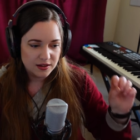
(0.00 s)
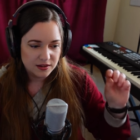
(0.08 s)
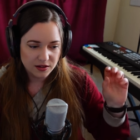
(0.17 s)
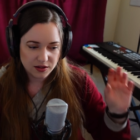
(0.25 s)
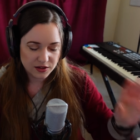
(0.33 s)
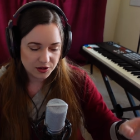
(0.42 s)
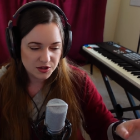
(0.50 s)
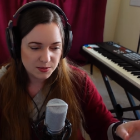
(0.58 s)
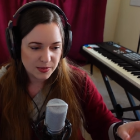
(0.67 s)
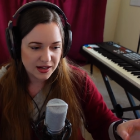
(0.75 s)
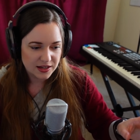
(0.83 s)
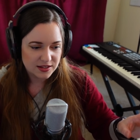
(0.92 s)
the close
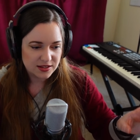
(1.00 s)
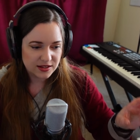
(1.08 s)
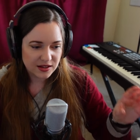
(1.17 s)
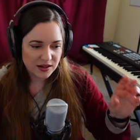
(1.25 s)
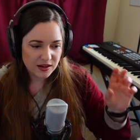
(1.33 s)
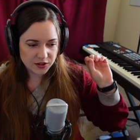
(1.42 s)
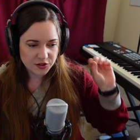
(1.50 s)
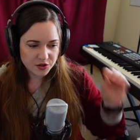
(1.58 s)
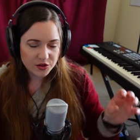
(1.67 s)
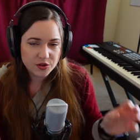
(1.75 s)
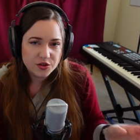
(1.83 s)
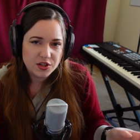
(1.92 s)
mics, you
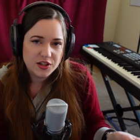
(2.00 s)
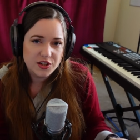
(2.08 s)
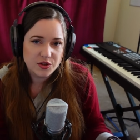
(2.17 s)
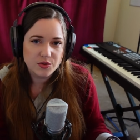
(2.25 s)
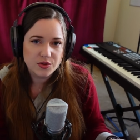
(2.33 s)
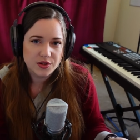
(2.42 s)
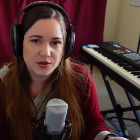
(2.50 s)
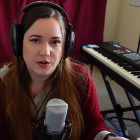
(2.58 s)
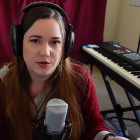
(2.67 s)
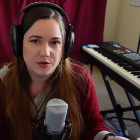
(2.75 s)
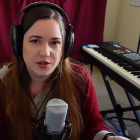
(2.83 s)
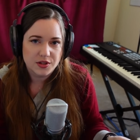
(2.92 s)
usually use
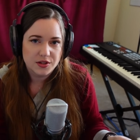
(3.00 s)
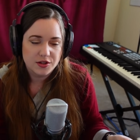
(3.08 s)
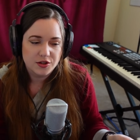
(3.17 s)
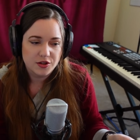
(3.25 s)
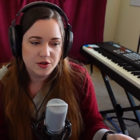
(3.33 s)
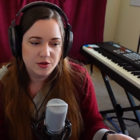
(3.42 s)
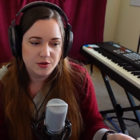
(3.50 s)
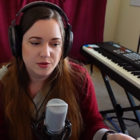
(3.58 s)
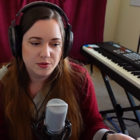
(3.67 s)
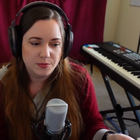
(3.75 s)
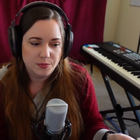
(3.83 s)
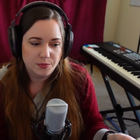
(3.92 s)
those
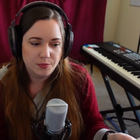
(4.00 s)
to